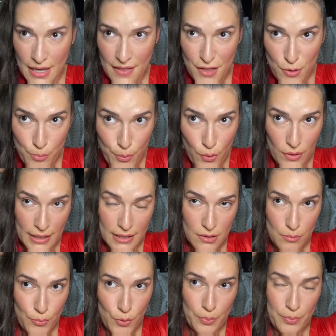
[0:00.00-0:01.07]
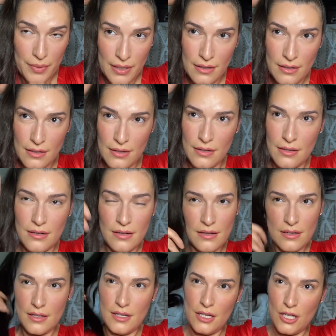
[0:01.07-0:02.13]
pull it, boop,
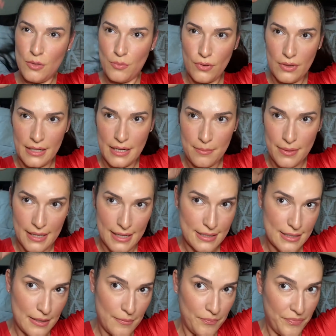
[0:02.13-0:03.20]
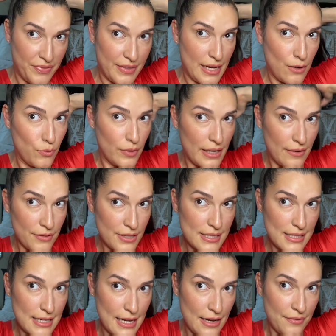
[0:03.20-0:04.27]
pull it in place. Now whatever's
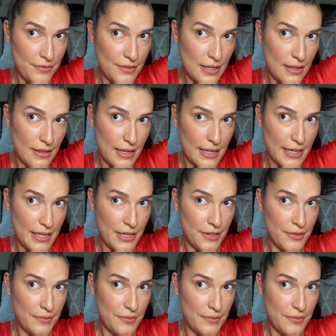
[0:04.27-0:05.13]
left, like here,